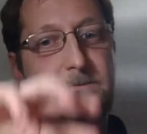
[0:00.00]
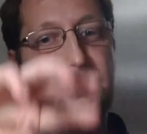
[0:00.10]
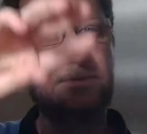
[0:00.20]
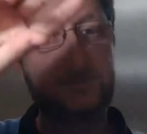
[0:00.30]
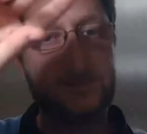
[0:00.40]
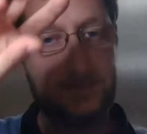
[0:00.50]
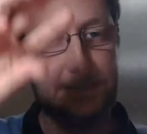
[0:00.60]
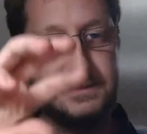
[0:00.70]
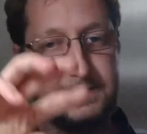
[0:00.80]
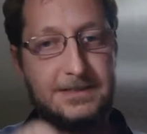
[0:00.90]
and moves
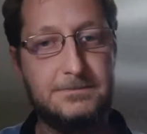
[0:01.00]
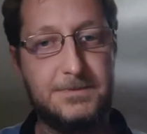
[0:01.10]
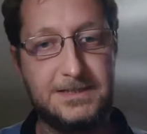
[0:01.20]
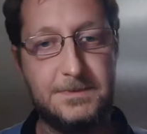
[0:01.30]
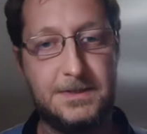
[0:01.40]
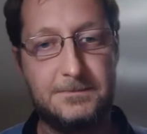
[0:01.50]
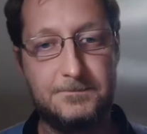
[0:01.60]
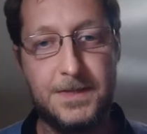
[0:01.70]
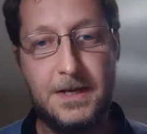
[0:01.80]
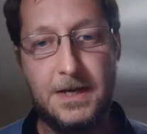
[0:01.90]
inside the plasma.
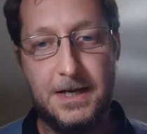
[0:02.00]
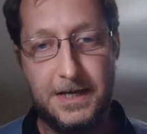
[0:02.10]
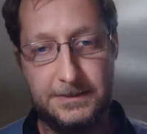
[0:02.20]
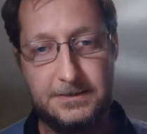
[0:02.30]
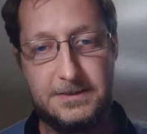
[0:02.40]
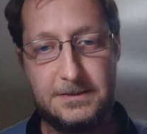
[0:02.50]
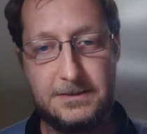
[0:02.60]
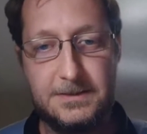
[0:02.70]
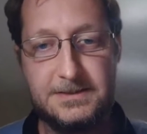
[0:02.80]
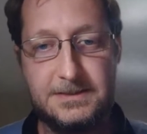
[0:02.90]
And
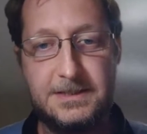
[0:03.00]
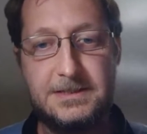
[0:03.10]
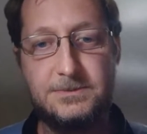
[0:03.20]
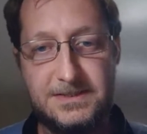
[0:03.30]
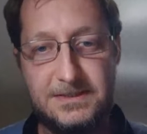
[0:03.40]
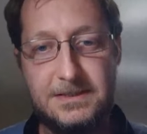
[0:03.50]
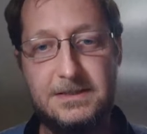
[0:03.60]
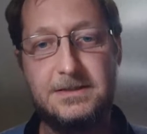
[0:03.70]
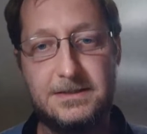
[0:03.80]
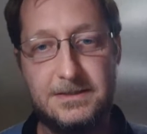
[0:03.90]
in this state, we
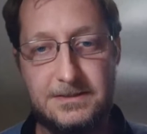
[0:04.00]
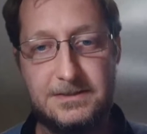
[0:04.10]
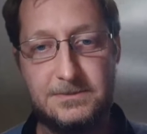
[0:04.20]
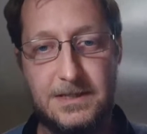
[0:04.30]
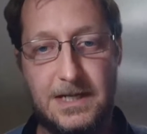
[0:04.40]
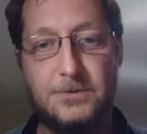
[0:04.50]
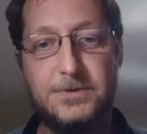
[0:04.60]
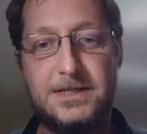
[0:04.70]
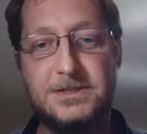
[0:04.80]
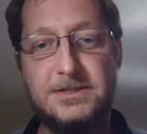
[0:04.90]
see that this is how
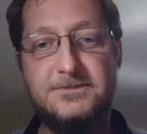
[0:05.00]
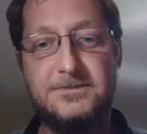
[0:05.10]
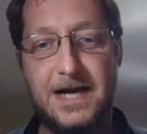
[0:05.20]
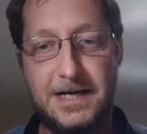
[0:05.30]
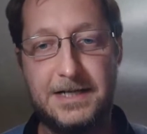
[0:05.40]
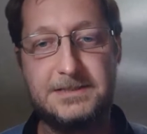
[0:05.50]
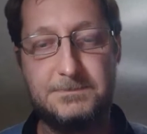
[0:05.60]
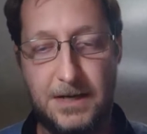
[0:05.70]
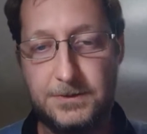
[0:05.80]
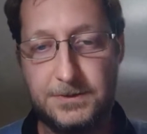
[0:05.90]
we achieve the
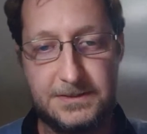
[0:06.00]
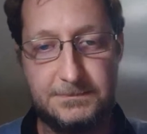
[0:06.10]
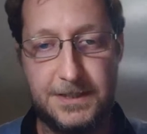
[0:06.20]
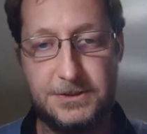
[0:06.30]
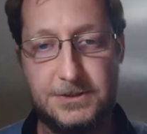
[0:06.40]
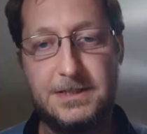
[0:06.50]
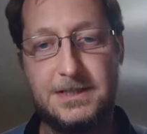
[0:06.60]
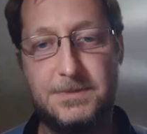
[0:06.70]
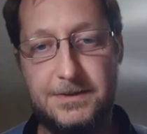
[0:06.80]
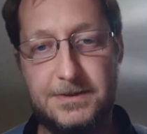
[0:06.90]
highest power dissipation,
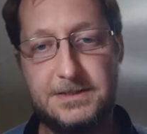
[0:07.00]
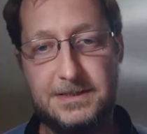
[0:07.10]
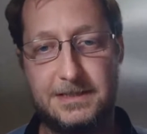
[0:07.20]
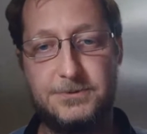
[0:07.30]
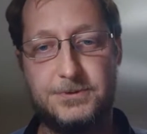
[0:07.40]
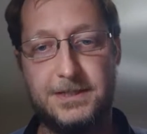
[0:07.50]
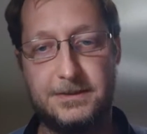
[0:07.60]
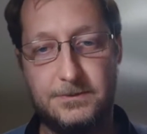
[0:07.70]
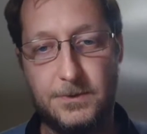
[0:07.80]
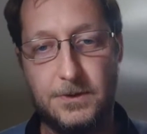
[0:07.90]
and by this can
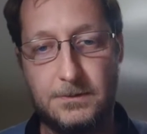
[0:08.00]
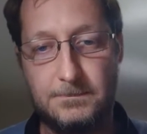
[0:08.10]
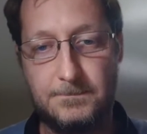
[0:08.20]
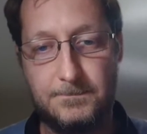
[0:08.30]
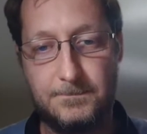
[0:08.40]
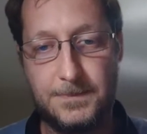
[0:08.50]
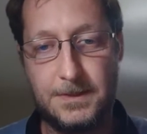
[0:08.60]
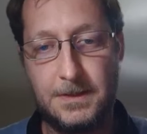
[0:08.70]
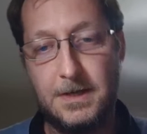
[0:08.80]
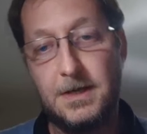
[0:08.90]
protect the wall.
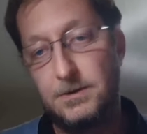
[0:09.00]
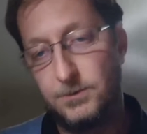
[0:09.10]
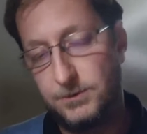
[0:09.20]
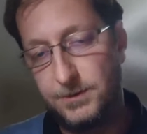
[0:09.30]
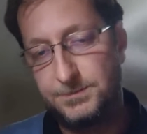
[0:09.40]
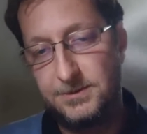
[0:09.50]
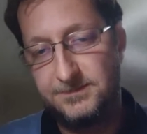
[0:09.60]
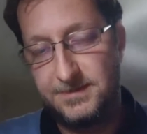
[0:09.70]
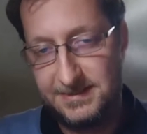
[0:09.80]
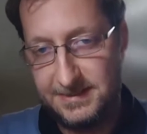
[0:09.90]
What we
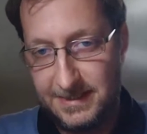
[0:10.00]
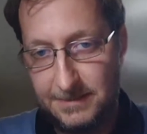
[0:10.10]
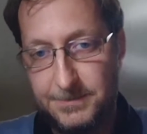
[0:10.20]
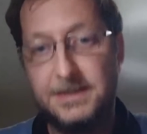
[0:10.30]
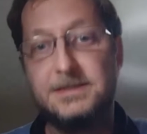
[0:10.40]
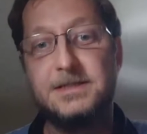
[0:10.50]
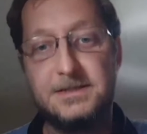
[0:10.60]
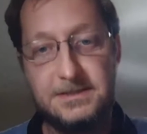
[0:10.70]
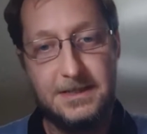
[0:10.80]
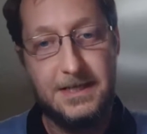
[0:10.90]
observed in ASTEX Upgrade
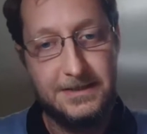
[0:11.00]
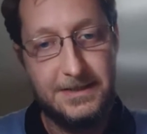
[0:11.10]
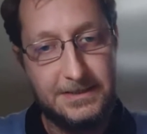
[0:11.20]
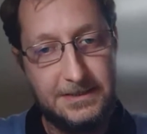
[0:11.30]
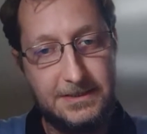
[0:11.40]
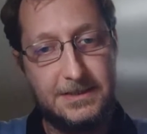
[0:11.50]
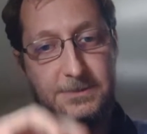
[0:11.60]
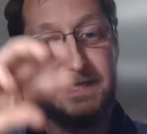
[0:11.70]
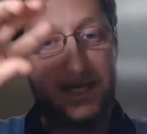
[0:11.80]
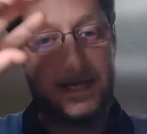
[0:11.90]
is that
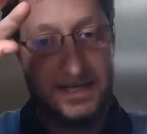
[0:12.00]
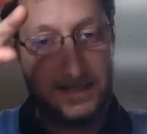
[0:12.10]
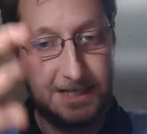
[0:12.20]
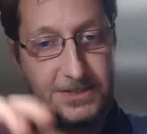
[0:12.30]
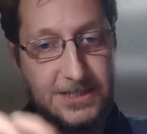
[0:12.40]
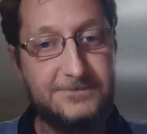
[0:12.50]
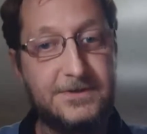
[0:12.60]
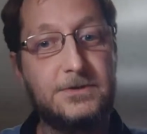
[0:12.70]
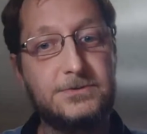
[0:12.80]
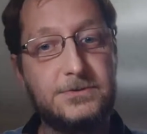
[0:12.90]
we can actually have
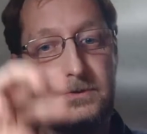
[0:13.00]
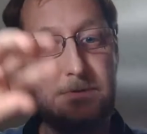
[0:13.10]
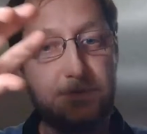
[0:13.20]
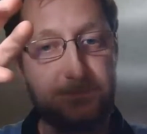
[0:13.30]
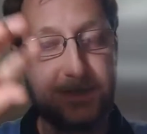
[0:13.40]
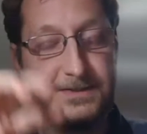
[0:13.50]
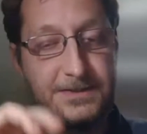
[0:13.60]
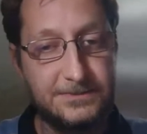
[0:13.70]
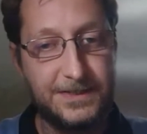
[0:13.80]
a control of where